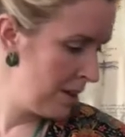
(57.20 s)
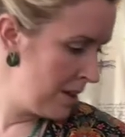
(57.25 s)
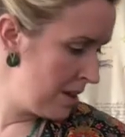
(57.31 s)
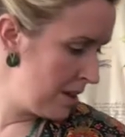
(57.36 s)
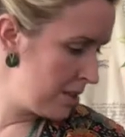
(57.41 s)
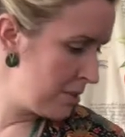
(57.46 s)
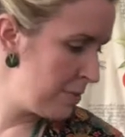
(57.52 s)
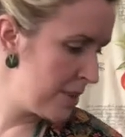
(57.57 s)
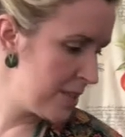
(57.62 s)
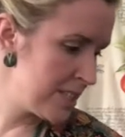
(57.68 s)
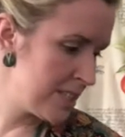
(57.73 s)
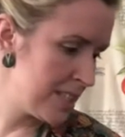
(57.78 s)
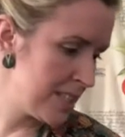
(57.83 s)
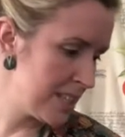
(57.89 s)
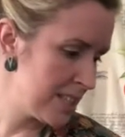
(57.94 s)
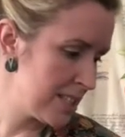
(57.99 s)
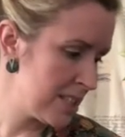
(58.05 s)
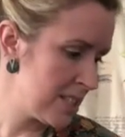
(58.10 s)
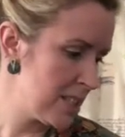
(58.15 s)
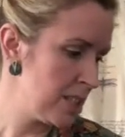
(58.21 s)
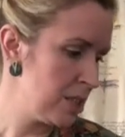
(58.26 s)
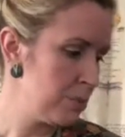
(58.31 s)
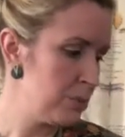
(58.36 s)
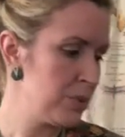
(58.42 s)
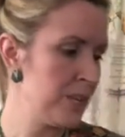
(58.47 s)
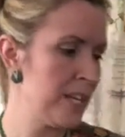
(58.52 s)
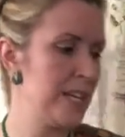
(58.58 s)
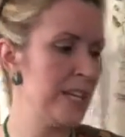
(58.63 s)
The first things that you
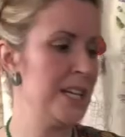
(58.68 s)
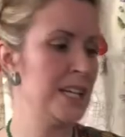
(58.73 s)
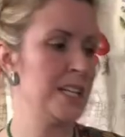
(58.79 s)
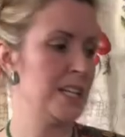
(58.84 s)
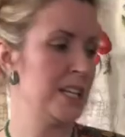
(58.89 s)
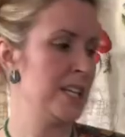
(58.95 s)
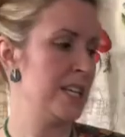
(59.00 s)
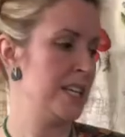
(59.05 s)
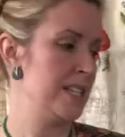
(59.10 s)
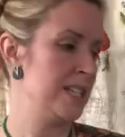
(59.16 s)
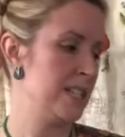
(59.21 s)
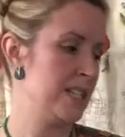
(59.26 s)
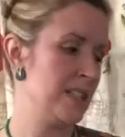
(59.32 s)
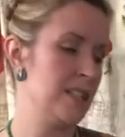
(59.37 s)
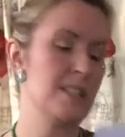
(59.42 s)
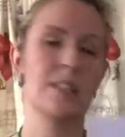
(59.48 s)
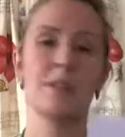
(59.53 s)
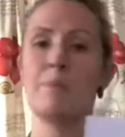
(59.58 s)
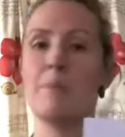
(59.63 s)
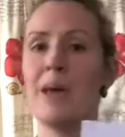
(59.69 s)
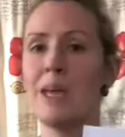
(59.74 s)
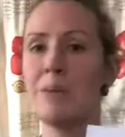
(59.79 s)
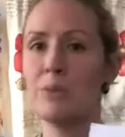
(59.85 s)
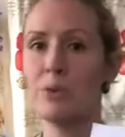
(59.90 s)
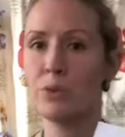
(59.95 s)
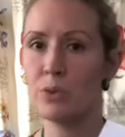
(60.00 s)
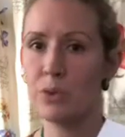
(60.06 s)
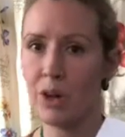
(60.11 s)
will need is some
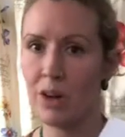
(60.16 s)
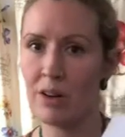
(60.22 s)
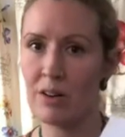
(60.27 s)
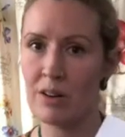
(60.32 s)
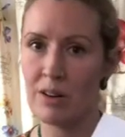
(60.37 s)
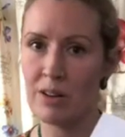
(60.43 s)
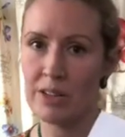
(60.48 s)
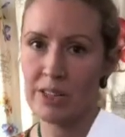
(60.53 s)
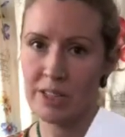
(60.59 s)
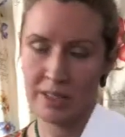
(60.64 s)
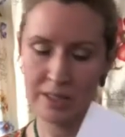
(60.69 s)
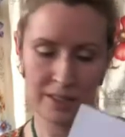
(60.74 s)
paper or card.